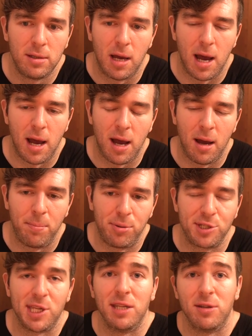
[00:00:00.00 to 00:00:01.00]
um,
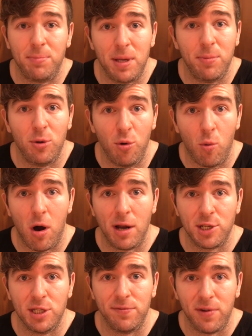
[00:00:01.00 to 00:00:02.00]
percent of people who
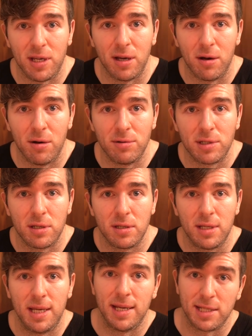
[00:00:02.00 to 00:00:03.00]
watch his videos,
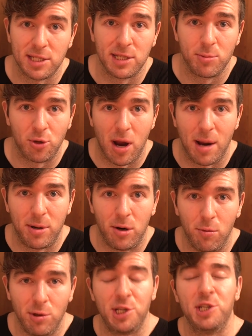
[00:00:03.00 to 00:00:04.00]
he gets a subscriber,
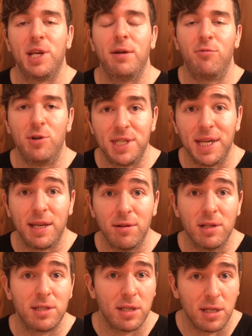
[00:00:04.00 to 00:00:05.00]
which is a
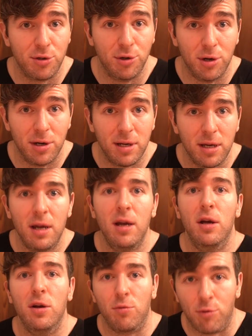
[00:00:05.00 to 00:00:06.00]
ridiculously good
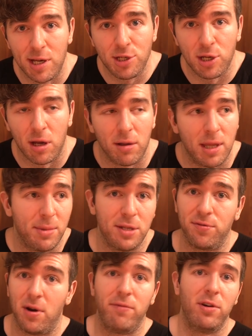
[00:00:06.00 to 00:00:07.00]
ratio. That means
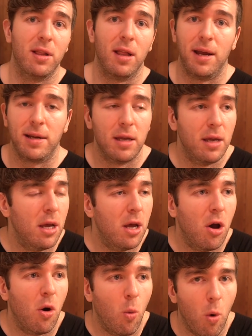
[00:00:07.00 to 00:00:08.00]
for every like
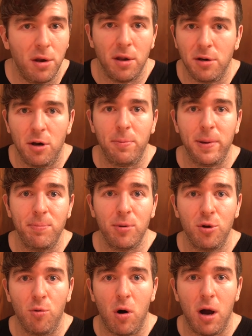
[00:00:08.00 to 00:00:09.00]
100 people
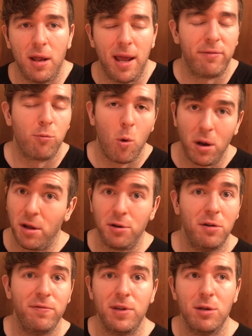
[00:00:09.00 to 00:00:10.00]
who watch,
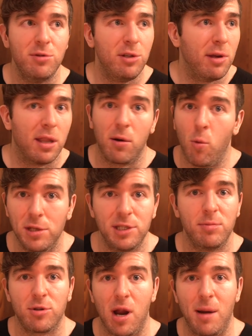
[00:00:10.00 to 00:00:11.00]
100 views, you get like one
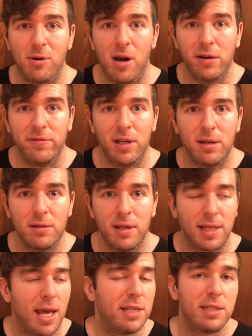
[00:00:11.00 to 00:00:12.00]
subscriber out of it.
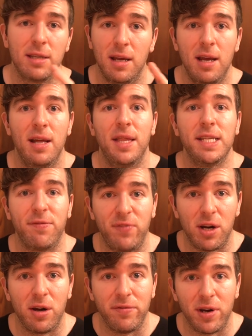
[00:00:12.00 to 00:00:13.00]
Like that's, that's
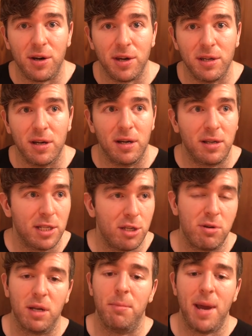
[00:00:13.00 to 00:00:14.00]
very, very good because
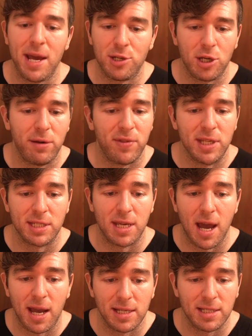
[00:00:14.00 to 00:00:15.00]
you can imagine if this
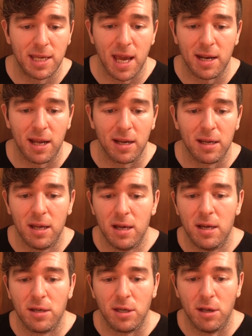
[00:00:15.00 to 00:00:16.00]
guy is getting,
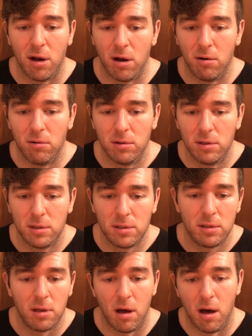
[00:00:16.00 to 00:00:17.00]
you know,
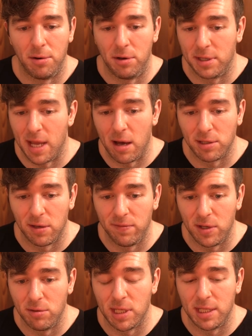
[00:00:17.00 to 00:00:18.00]
100,000
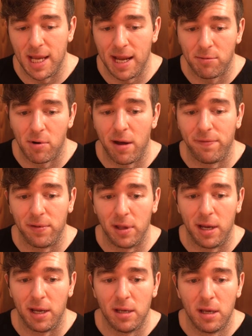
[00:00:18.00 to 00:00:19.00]
views a day
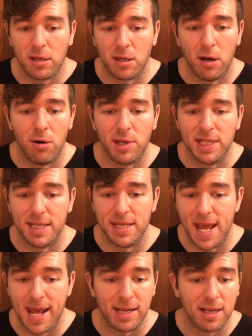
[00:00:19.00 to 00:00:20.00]
roughly, you know, he's
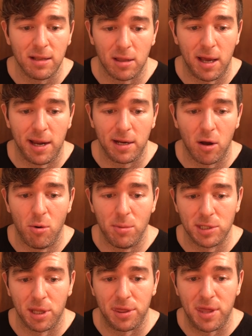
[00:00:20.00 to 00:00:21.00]
netting like
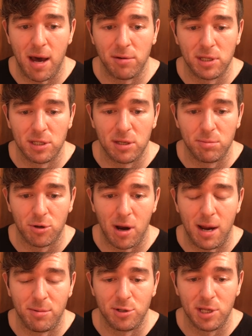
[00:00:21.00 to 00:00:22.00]
almost a thousand
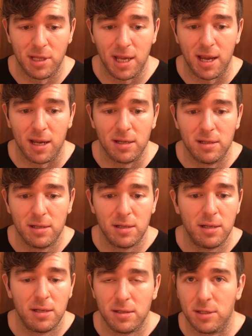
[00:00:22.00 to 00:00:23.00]
subscribers a day.
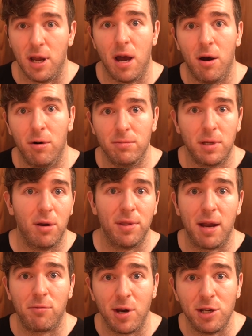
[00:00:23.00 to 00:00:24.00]
So, you know,
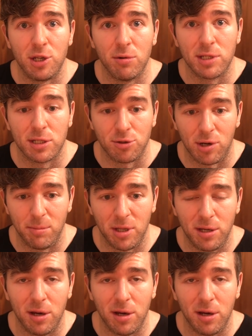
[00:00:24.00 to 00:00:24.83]
that ratio was extremely